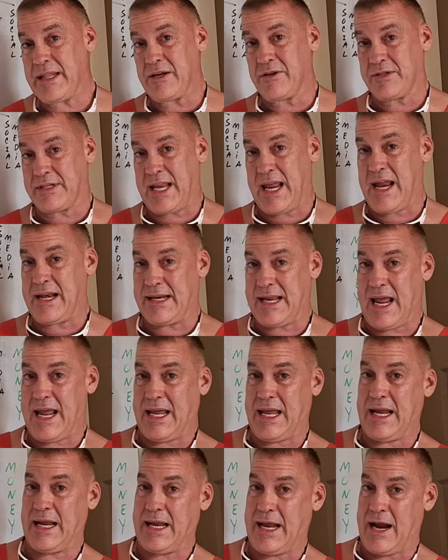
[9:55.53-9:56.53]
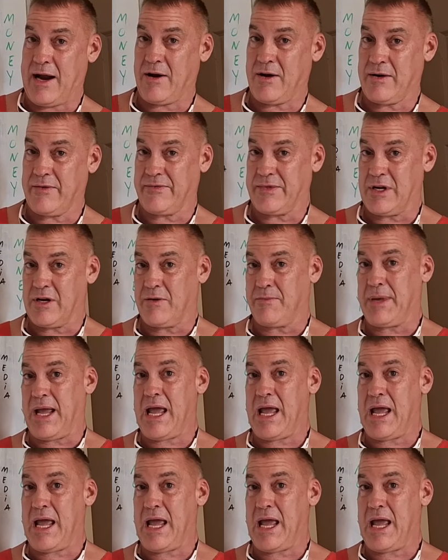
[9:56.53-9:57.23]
They're taking care of their